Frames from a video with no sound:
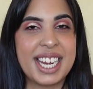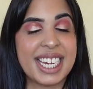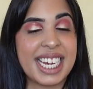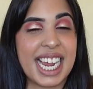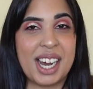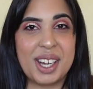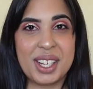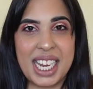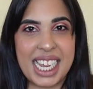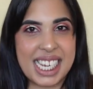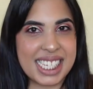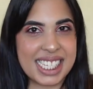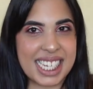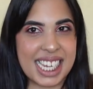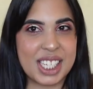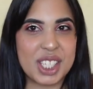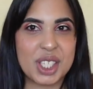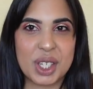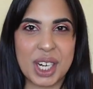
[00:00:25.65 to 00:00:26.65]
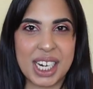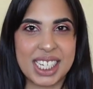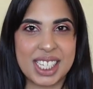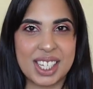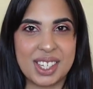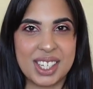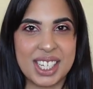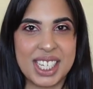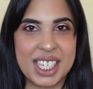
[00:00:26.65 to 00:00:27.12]
Now let's get
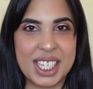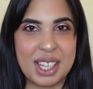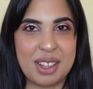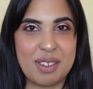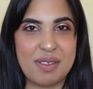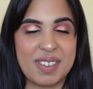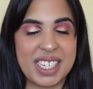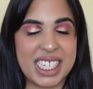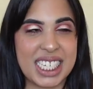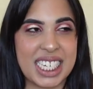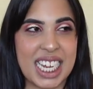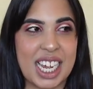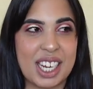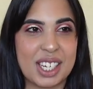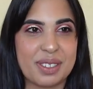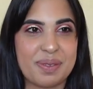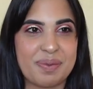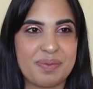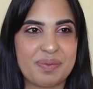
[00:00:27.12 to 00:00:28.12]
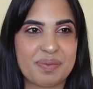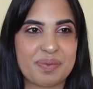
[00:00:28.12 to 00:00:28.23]
straight on into the video.